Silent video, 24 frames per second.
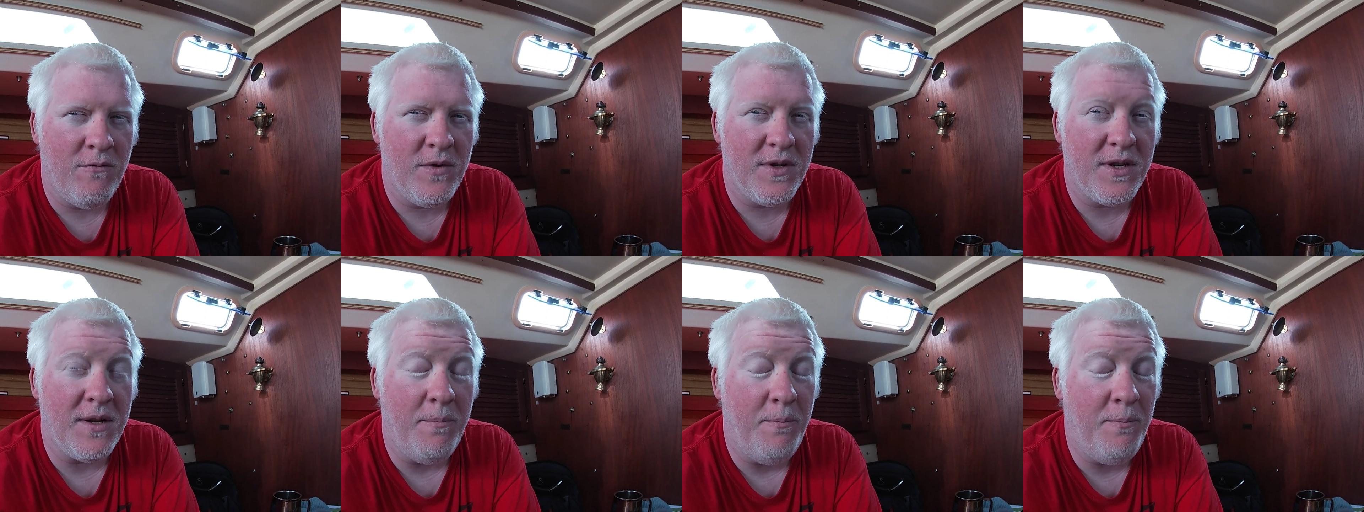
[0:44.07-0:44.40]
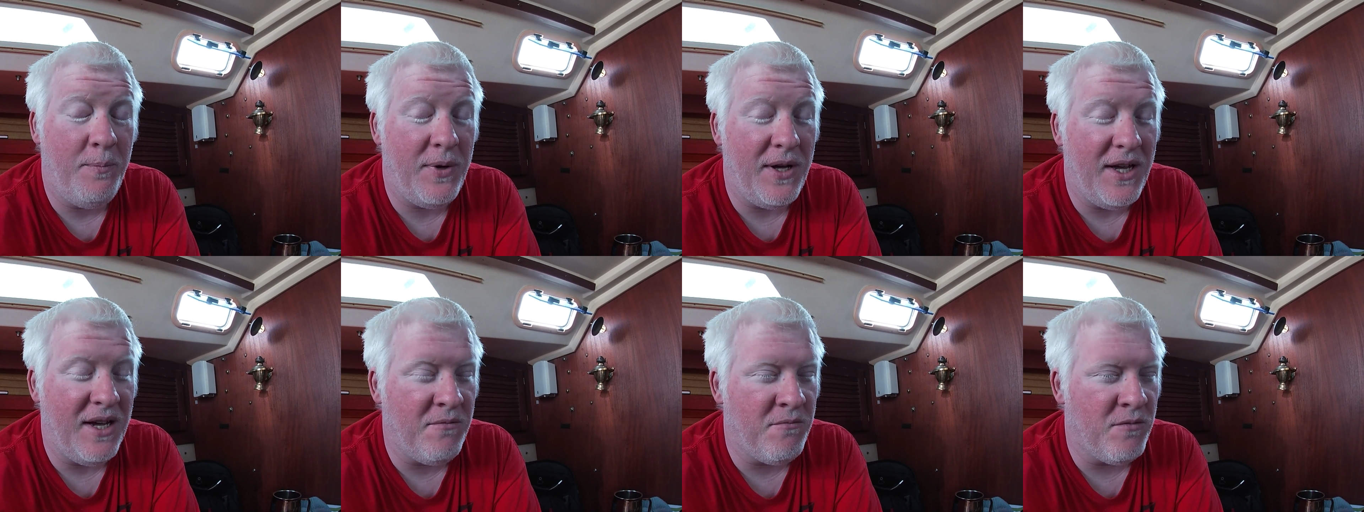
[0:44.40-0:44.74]
It was a
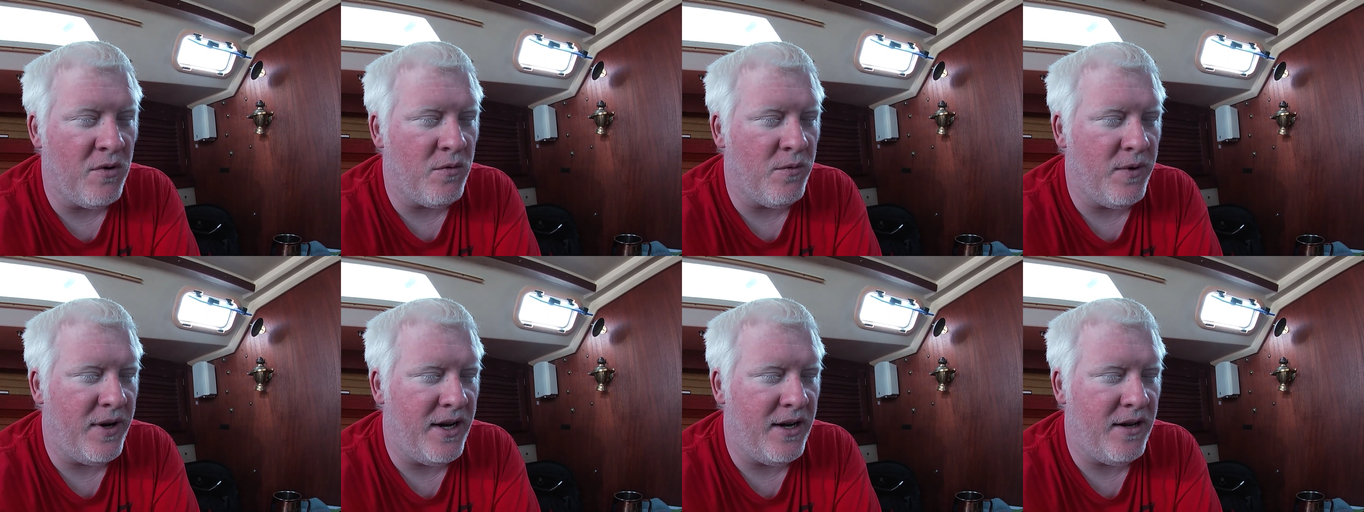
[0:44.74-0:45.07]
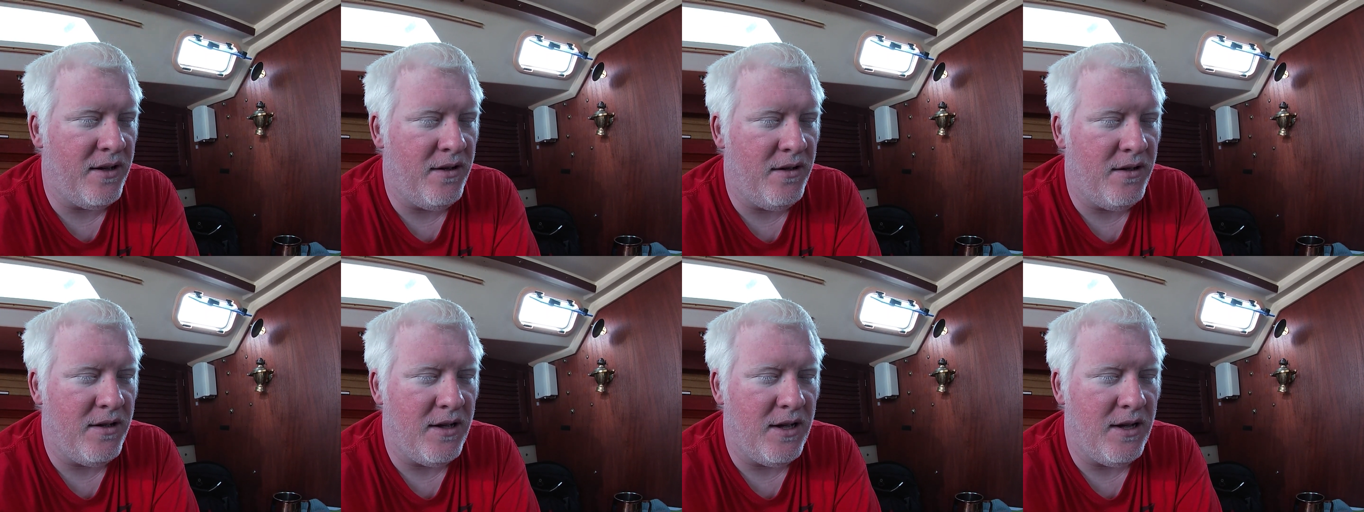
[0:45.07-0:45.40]
big
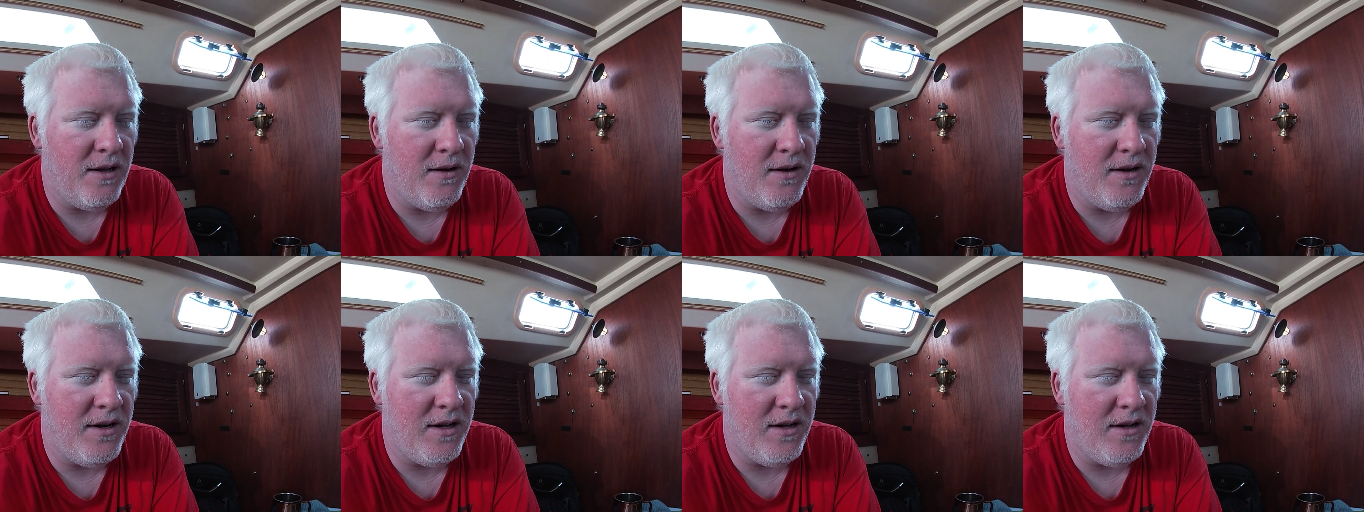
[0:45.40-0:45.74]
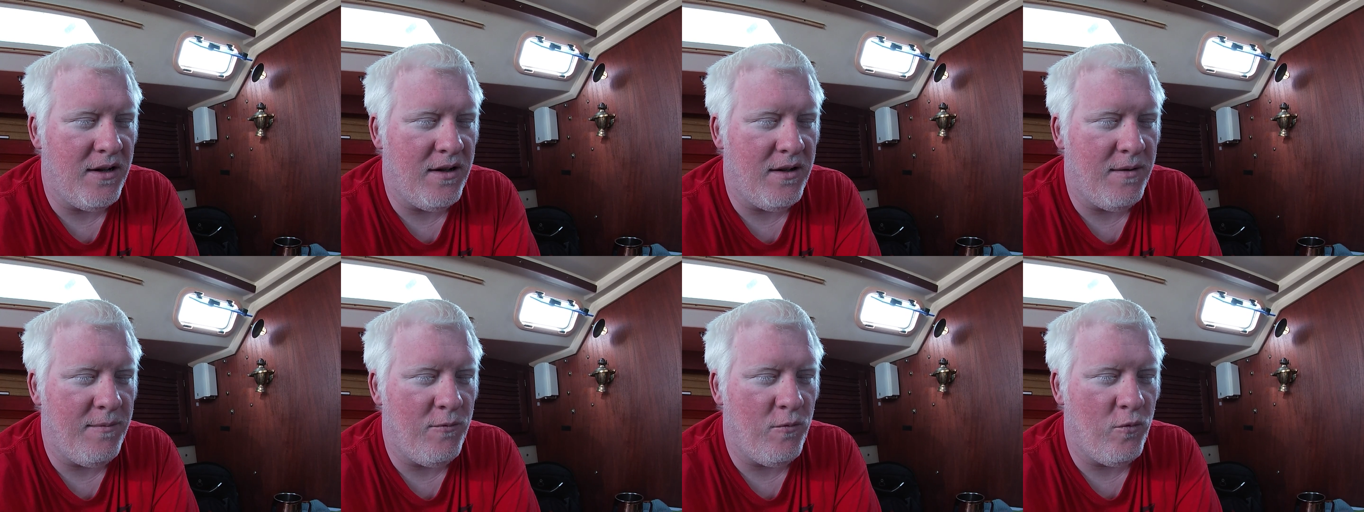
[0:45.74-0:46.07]
marina, and
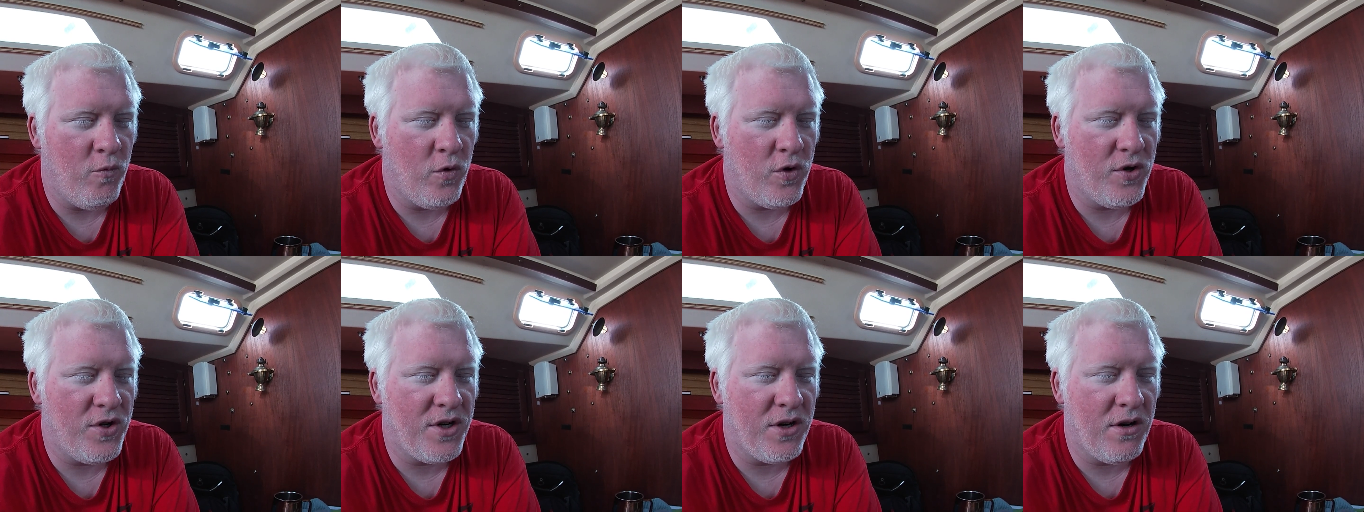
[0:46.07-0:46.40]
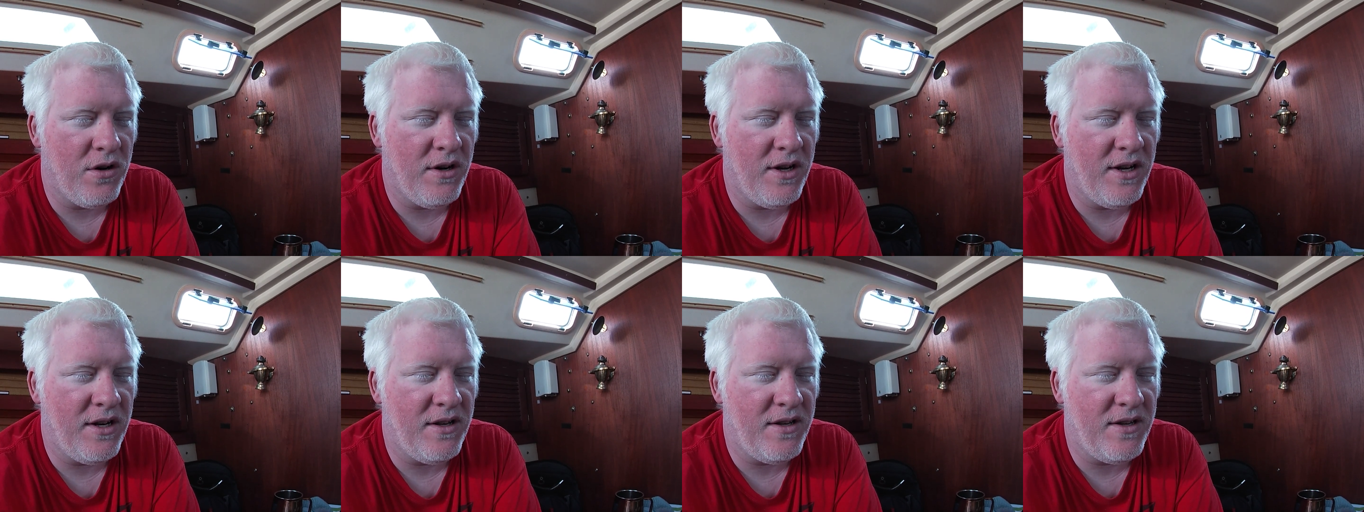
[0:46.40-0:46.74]
we're
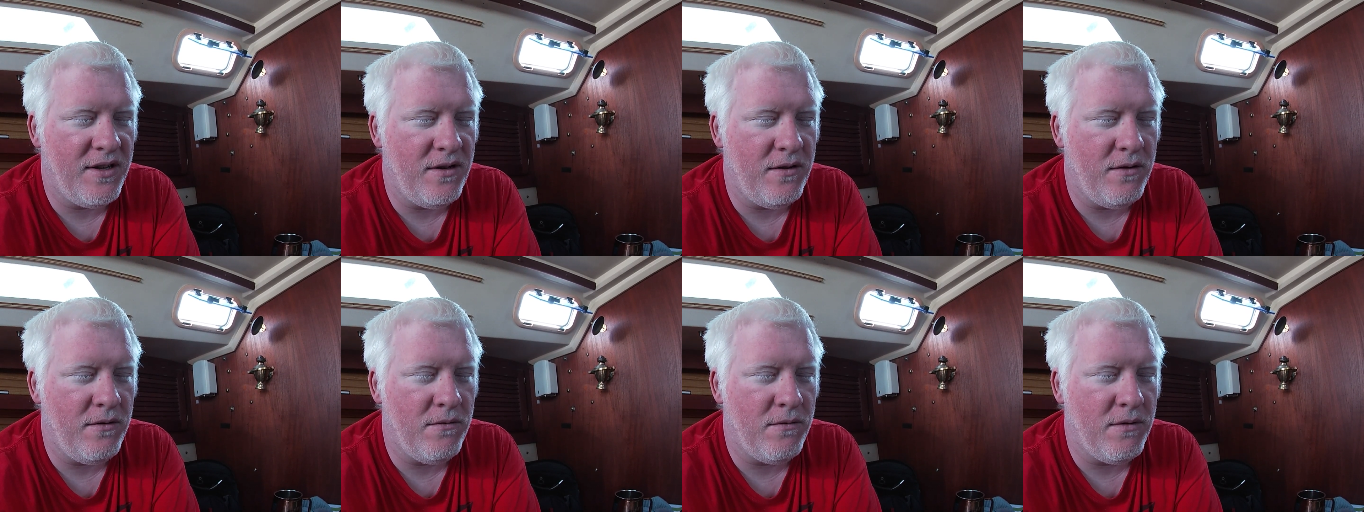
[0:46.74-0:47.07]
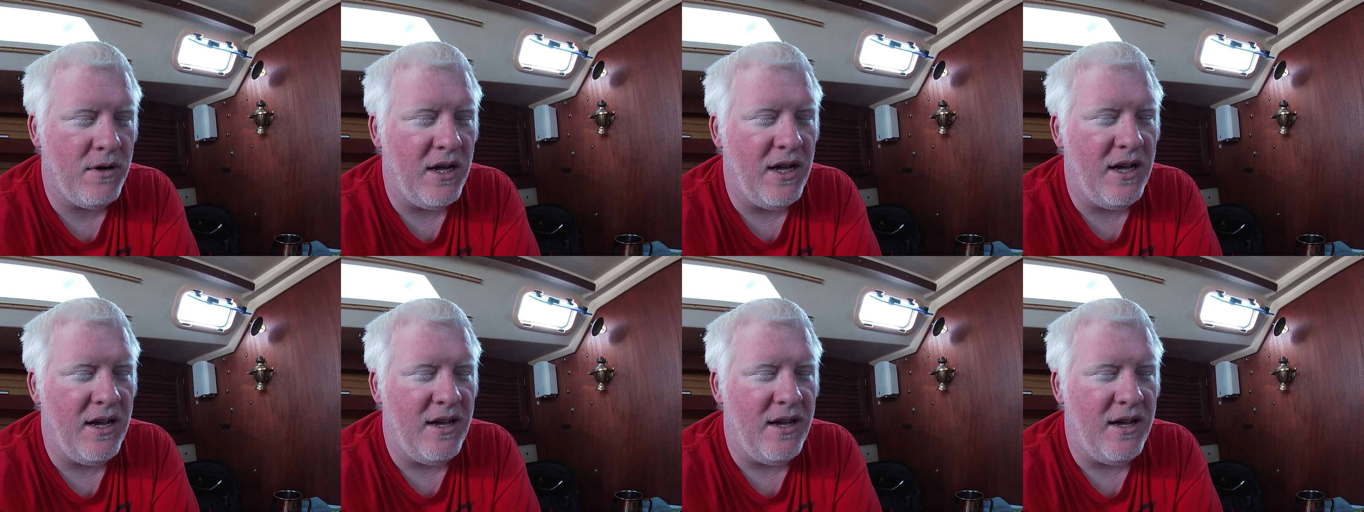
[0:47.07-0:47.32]
starting to...